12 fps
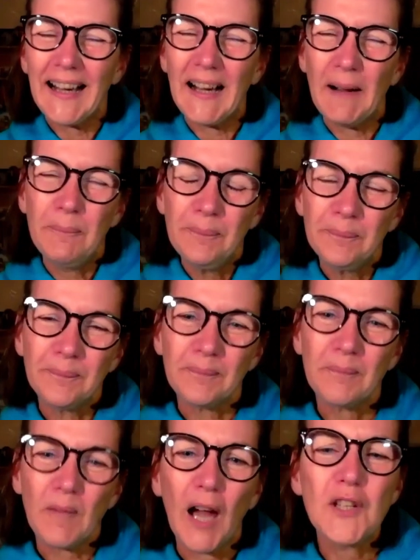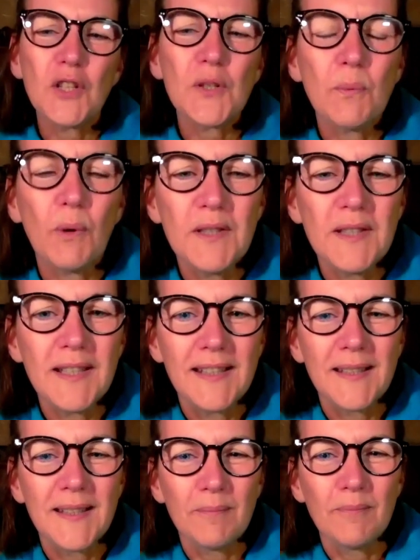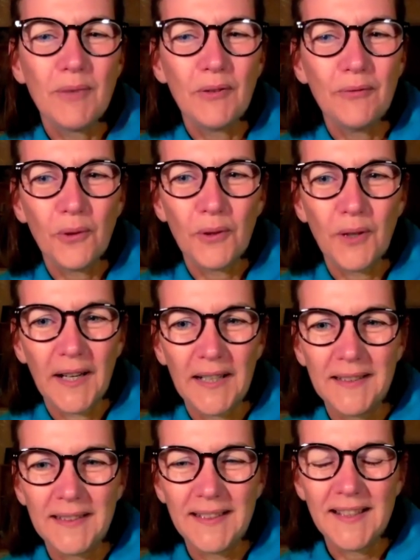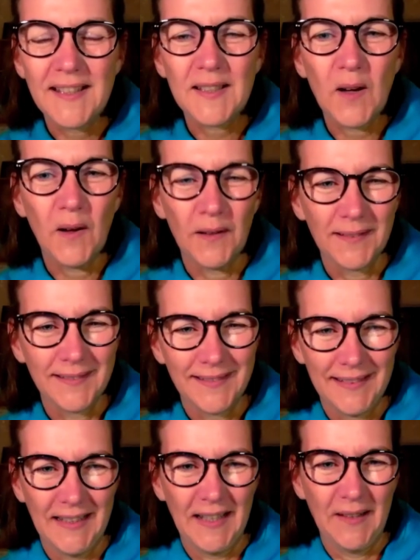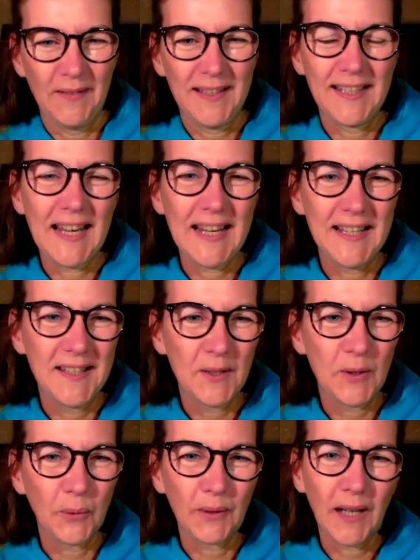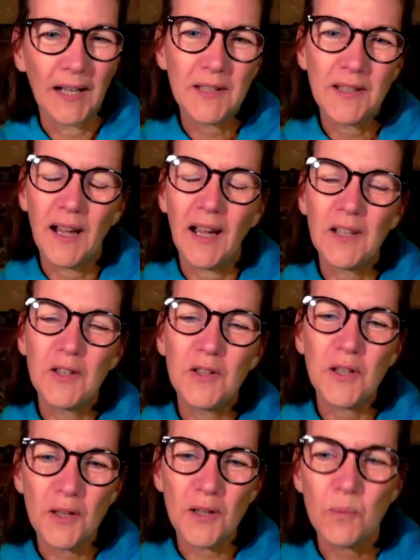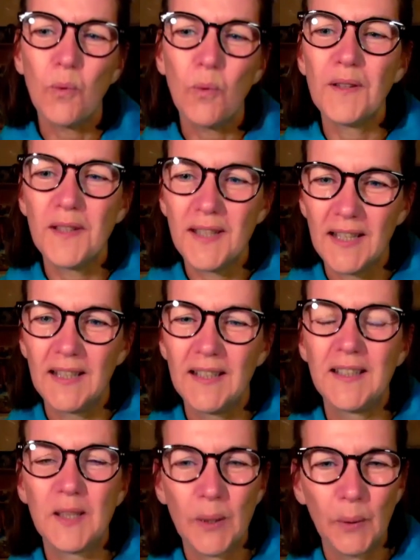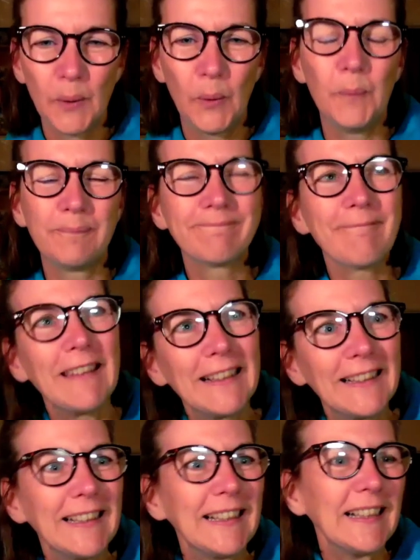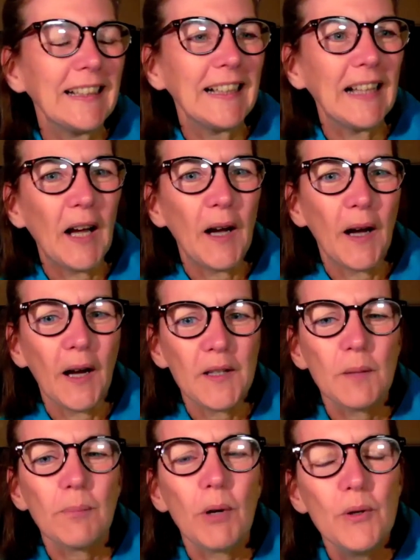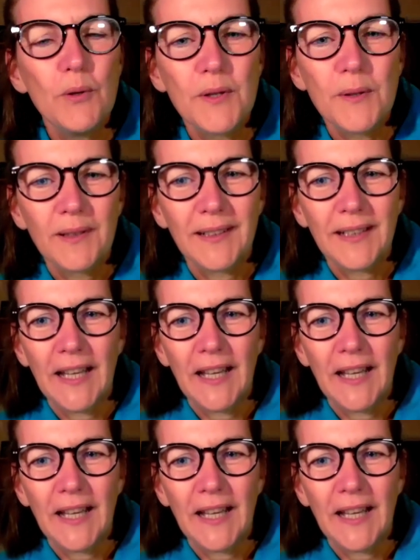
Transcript: Um, but I just wanted, before I start uh, today's talk, I, I just wanted to, I suppose,